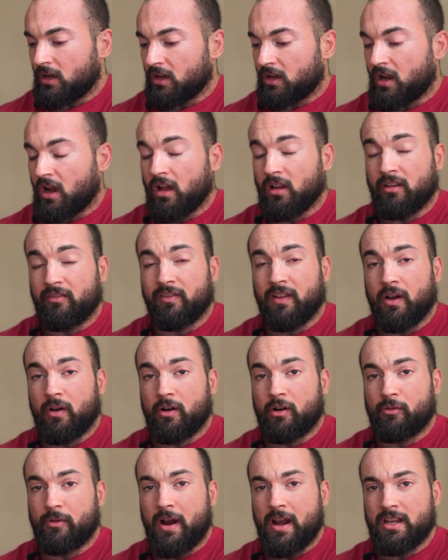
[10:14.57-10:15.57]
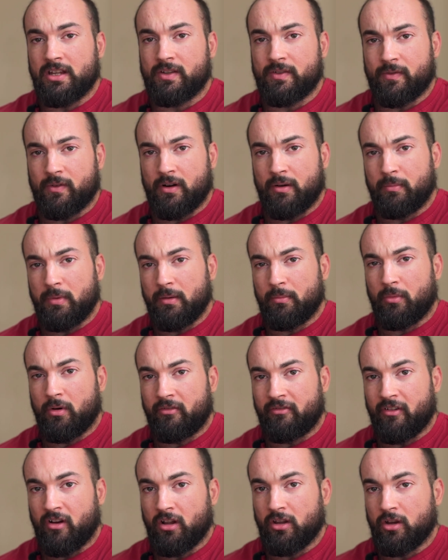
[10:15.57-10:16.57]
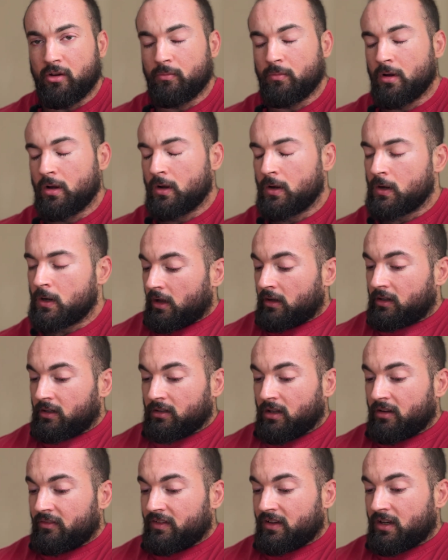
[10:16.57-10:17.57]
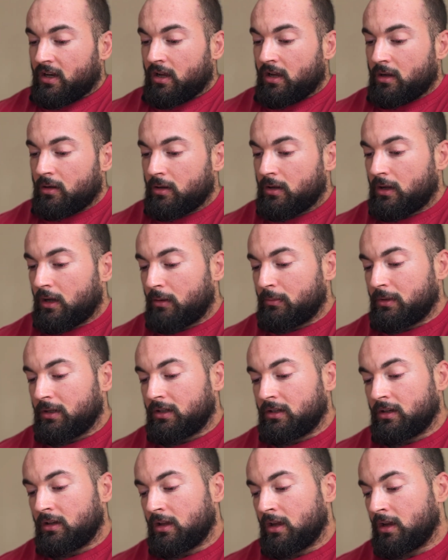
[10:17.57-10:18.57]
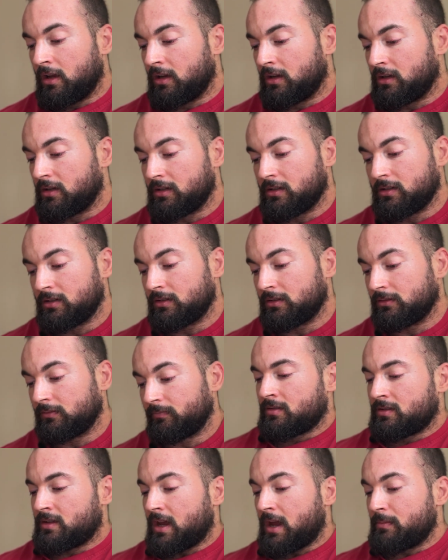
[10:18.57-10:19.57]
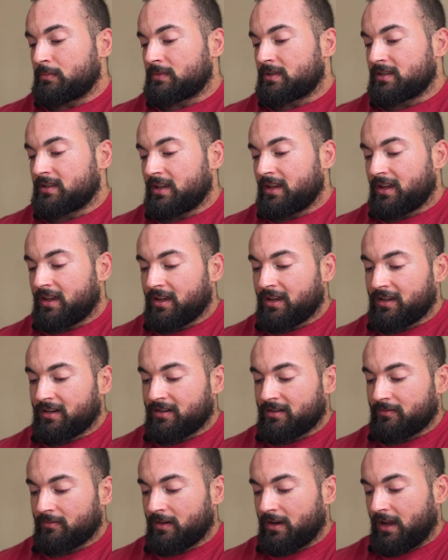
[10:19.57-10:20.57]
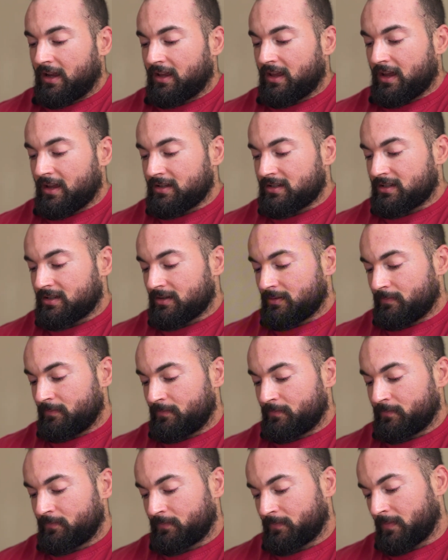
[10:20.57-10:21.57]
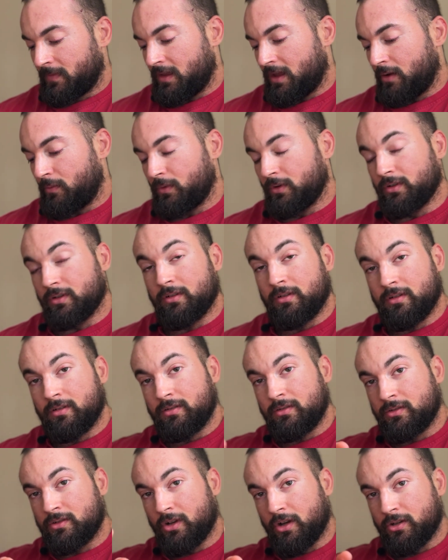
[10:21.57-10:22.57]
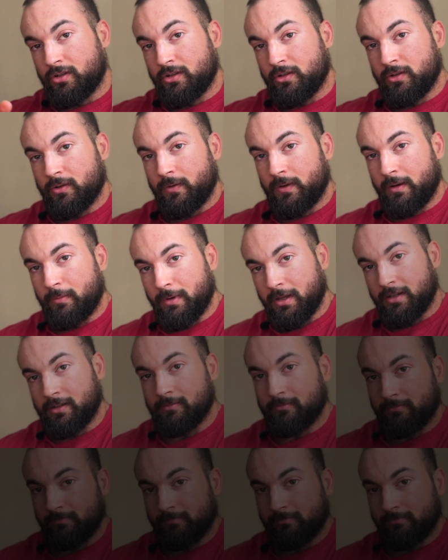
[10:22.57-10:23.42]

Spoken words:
cauliflower rice for a bit more volume. And I love it. I mean, time to dig in, I guess. I will talk to you in a bit.